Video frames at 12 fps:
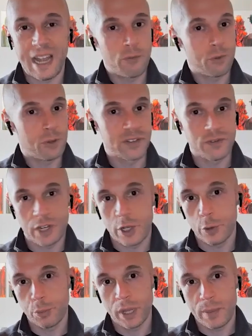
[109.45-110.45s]
Netflix
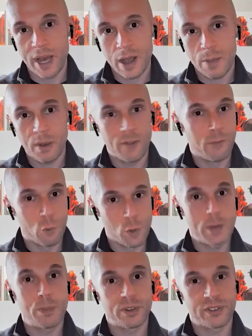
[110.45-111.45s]
video playback by
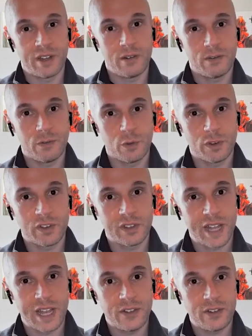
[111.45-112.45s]
forty percent versus
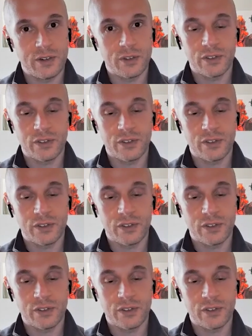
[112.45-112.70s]
last year.